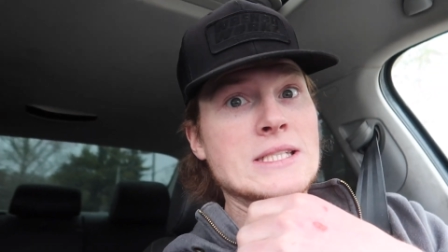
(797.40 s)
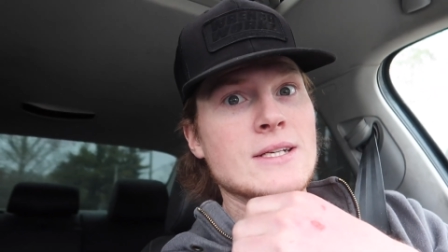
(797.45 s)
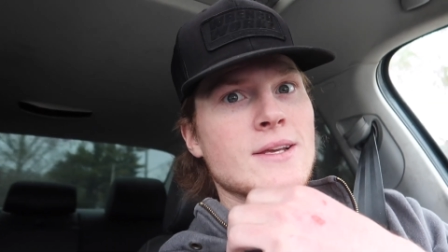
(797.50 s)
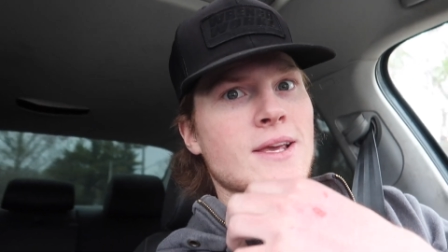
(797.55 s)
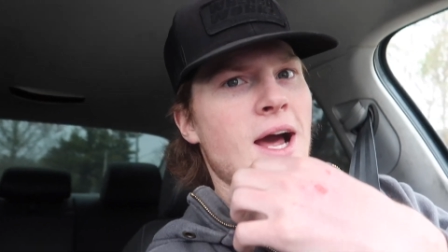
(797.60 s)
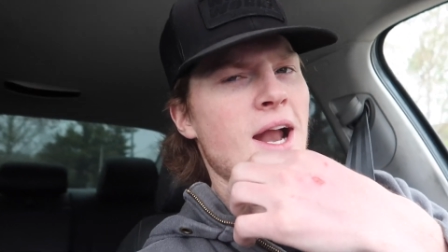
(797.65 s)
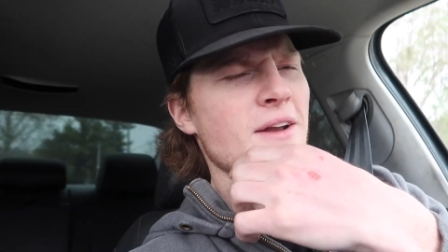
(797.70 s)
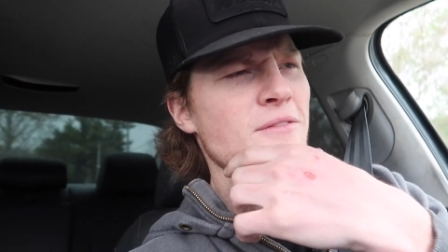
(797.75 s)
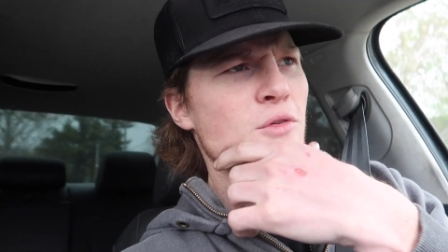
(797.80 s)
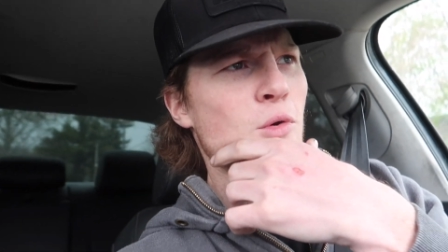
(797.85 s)

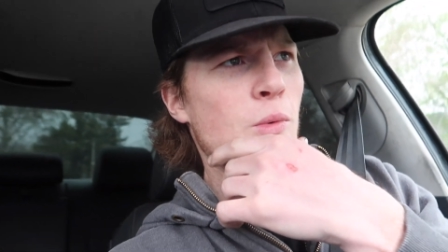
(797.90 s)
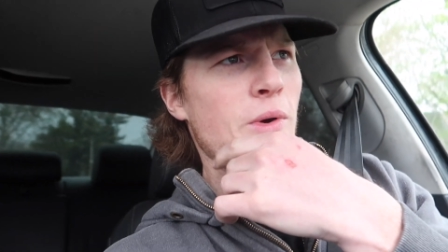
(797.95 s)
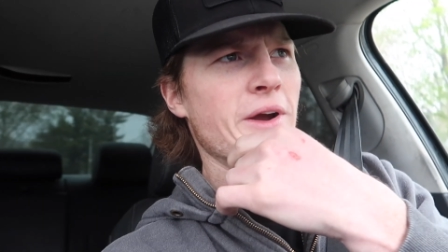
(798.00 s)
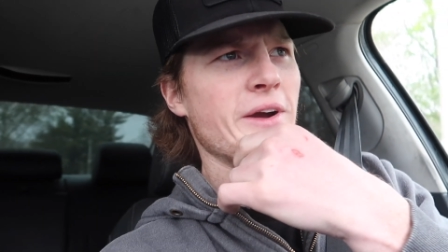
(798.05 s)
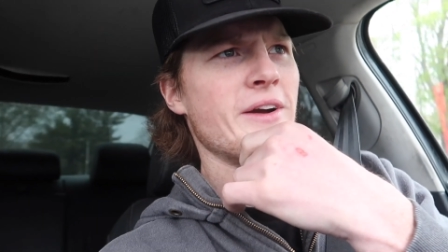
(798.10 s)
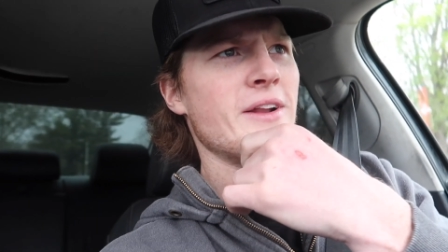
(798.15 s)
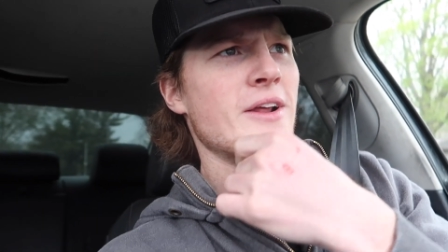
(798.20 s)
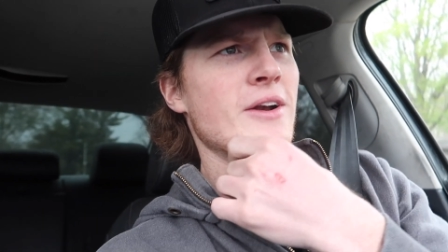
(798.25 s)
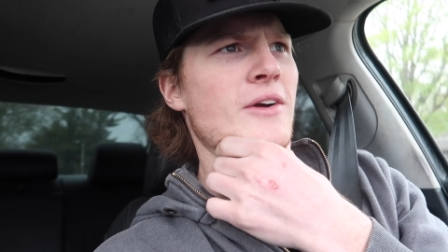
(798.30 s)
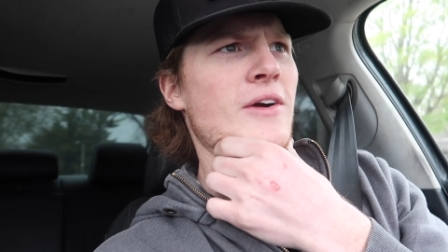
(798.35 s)
Kind of a
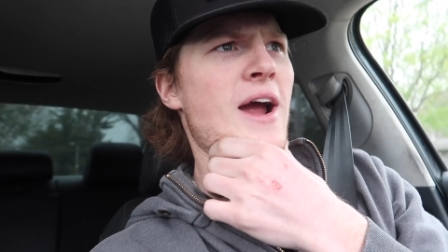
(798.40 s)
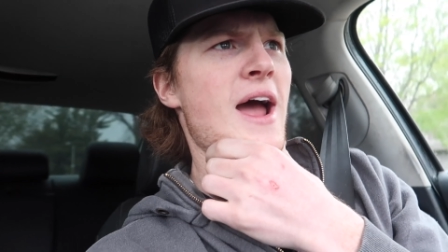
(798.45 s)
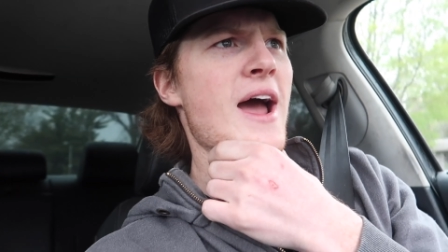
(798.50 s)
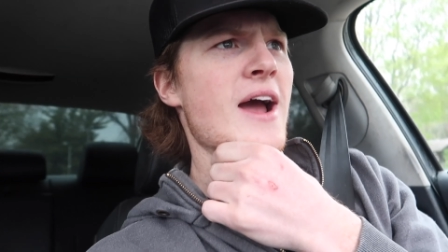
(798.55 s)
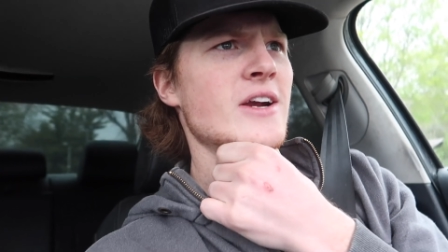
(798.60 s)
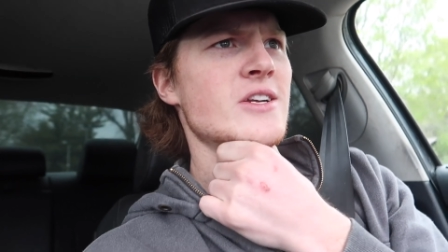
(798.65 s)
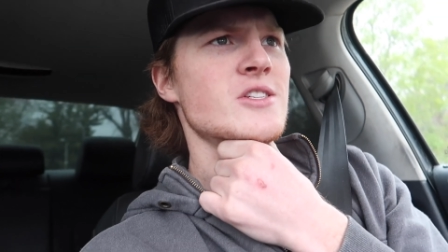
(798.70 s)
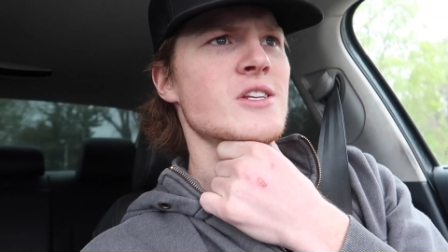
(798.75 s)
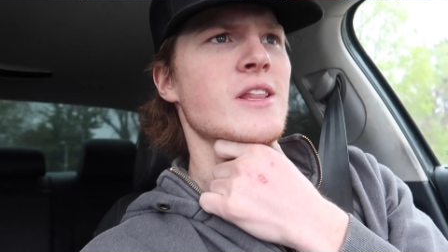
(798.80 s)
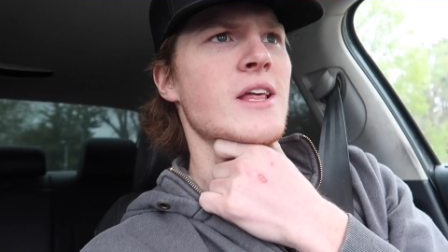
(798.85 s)
weird
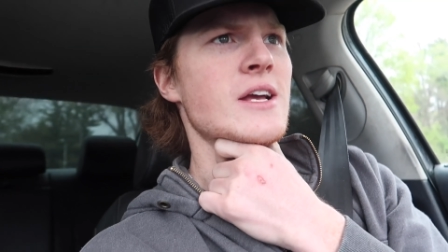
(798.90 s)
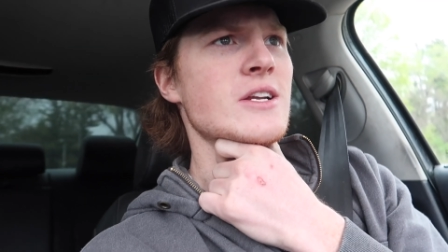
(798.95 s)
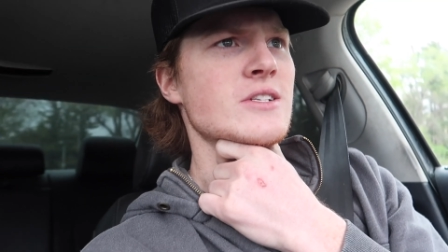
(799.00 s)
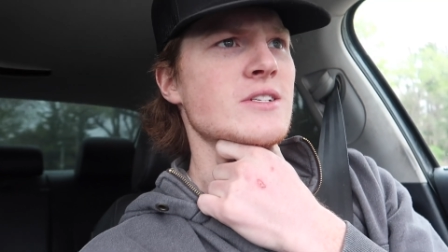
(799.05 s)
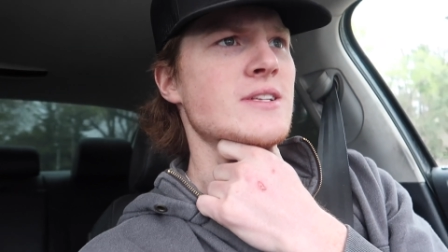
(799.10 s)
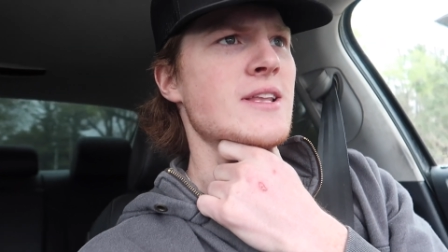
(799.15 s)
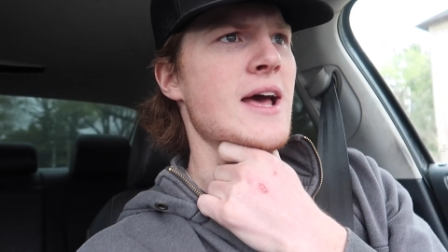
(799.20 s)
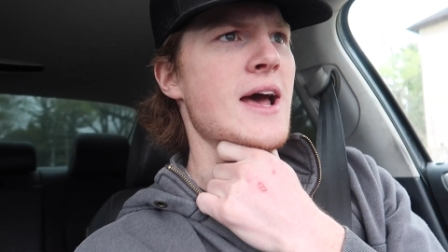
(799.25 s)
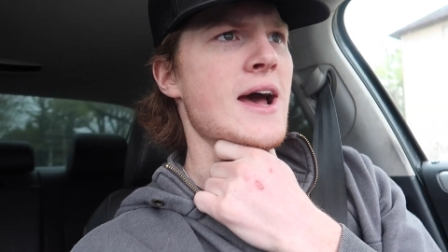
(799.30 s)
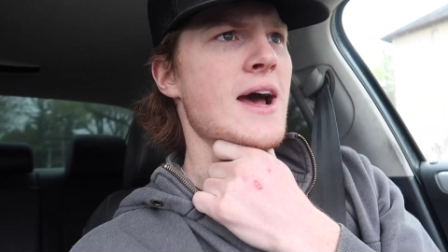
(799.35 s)
interaction that I
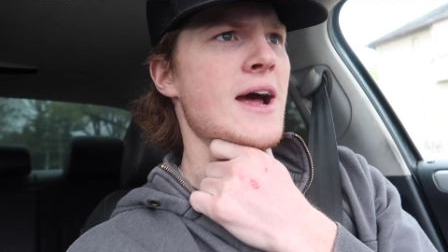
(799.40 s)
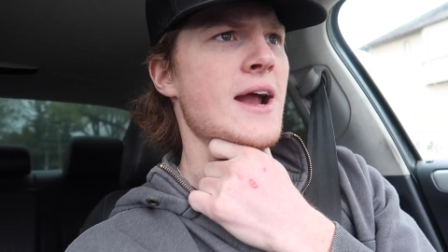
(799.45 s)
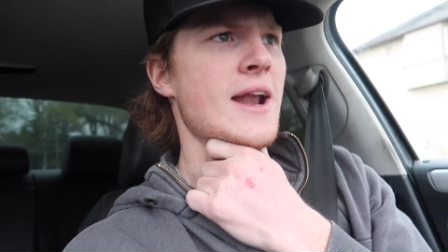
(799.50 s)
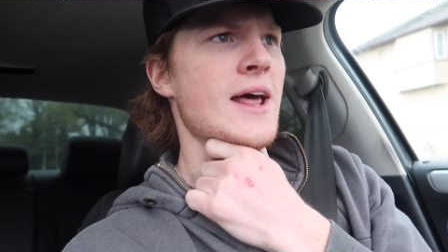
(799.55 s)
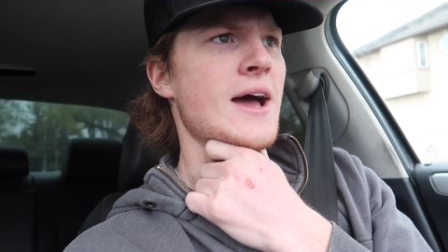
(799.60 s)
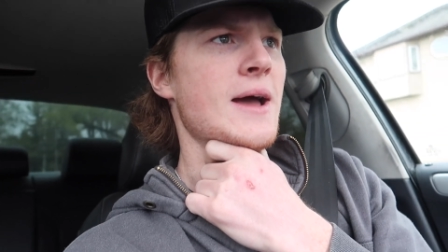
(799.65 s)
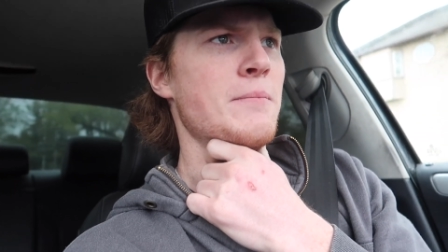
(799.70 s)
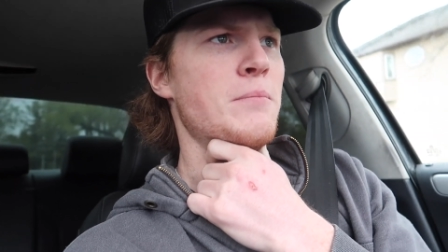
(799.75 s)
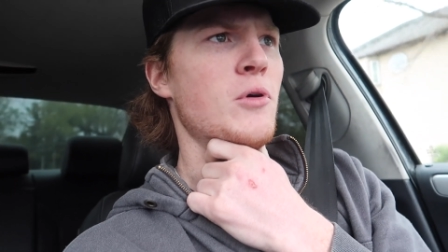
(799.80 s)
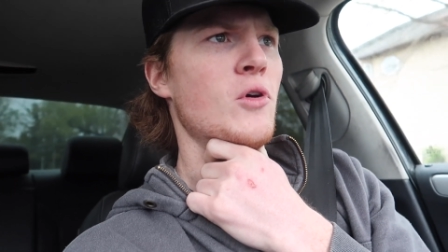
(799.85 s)
just had.
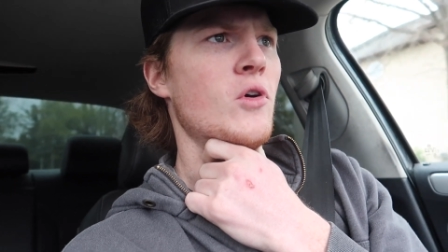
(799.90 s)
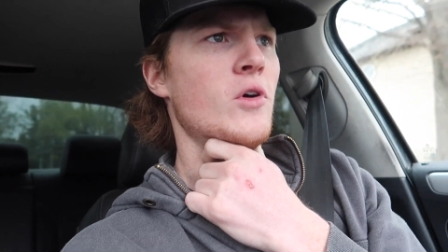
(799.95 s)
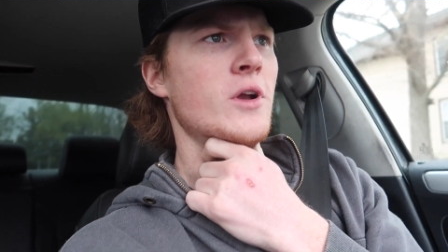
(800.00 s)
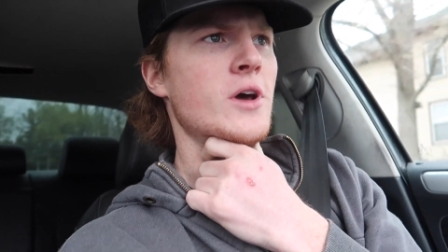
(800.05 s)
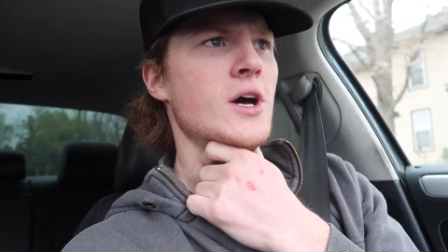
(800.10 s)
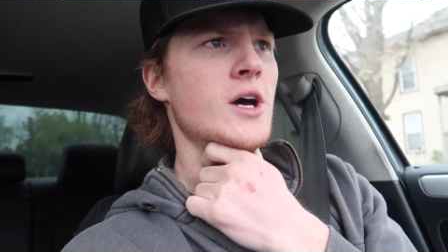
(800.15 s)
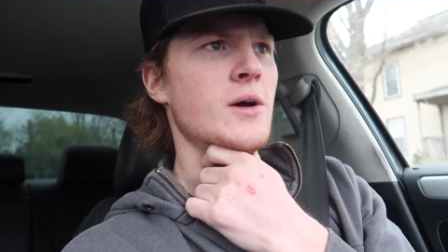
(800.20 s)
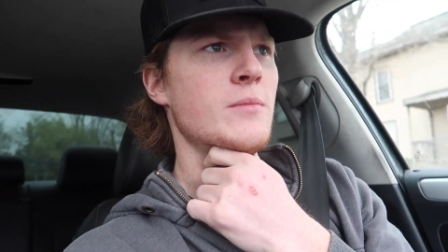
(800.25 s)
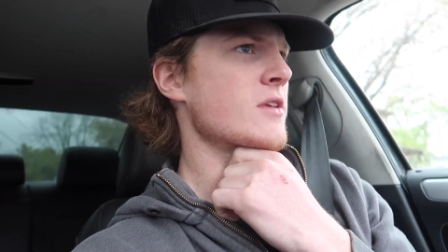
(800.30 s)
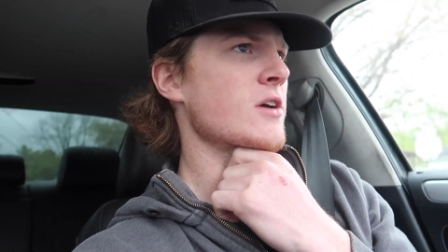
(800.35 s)
I pulled
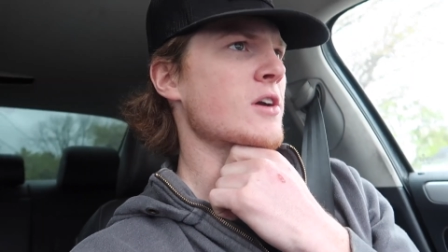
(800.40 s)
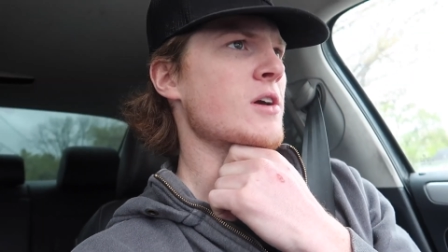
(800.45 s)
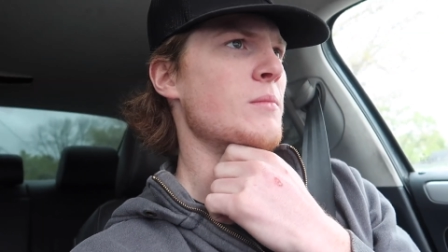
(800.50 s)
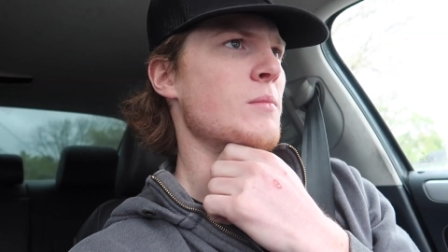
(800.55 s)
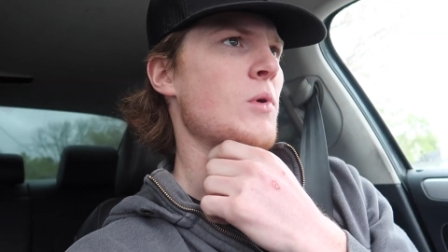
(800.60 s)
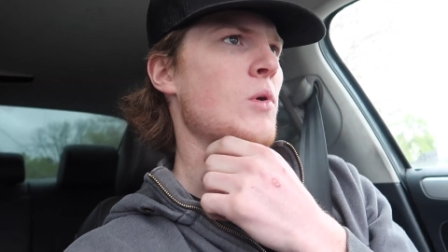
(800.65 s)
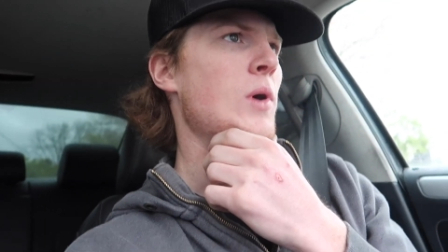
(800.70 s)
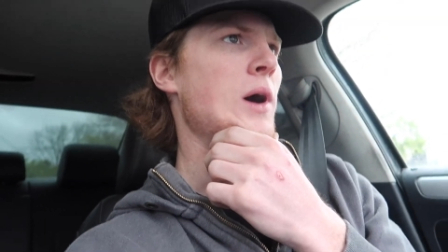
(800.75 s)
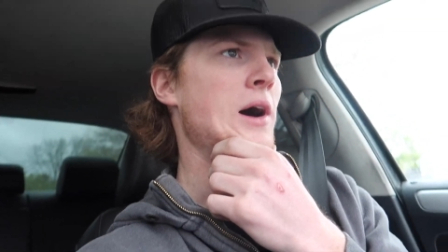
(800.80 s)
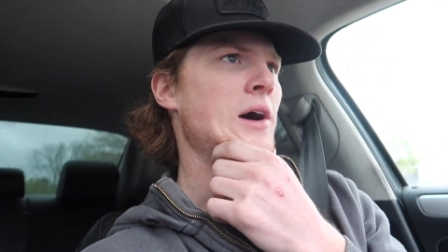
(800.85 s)
up, took
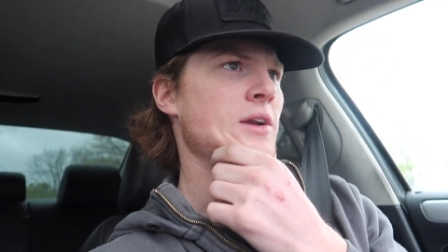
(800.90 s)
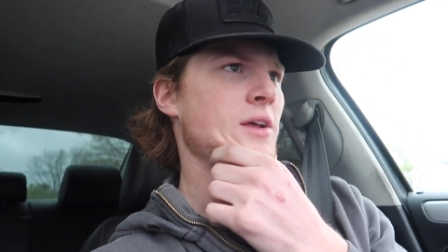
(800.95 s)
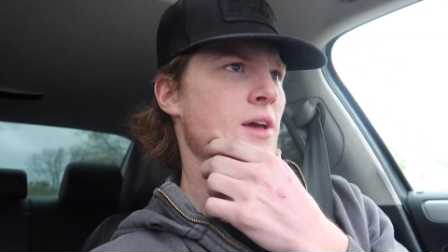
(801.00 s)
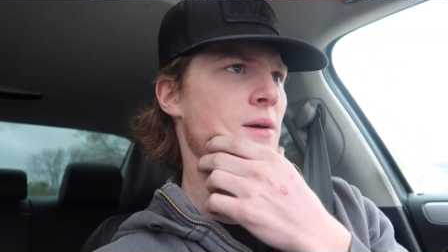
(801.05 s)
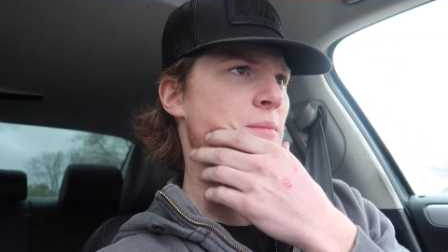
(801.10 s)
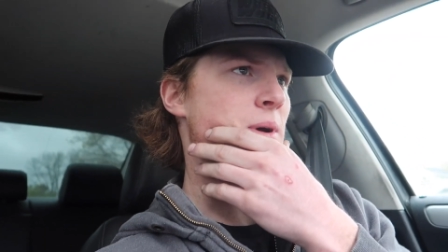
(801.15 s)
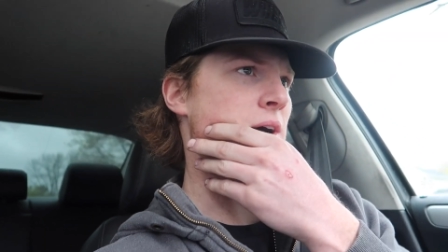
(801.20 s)
him a while to come